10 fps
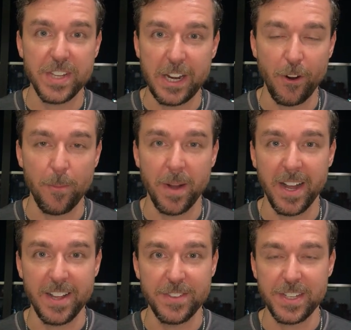in our
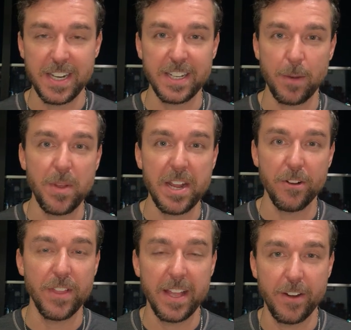minds, anytime we
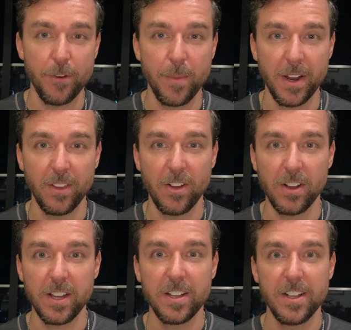hear that inner monologue,